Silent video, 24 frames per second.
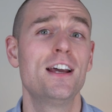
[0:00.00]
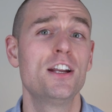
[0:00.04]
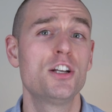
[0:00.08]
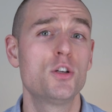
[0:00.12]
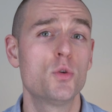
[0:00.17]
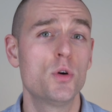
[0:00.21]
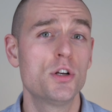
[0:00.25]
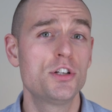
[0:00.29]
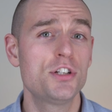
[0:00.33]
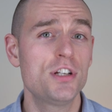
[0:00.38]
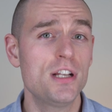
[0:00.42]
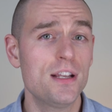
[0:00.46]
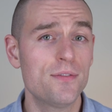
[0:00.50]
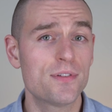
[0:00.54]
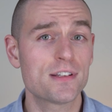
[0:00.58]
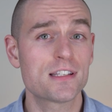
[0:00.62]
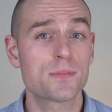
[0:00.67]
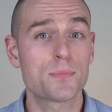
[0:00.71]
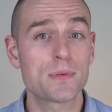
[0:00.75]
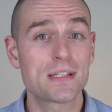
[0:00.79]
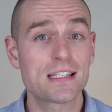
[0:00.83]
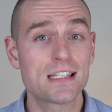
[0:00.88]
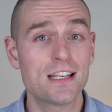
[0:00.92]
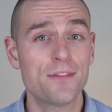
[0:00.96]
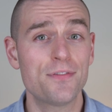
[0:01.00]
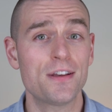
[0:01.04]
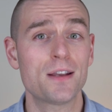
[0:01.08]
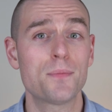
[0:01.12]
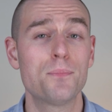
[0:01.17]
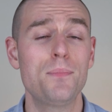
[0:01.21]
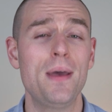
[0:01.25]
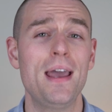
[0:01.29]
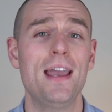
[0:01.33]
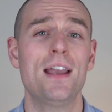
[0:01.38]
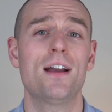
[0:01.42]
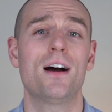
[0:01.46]
to achieve a
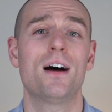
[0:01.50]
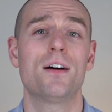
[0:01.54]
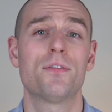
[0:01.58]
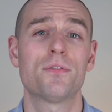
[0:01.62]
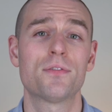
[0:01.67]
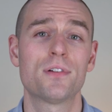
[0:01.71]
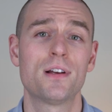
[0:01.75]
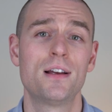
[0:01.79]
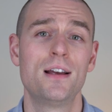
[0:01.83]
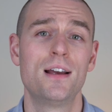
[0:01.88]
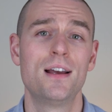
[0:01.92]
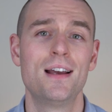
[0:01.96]
specific payoff.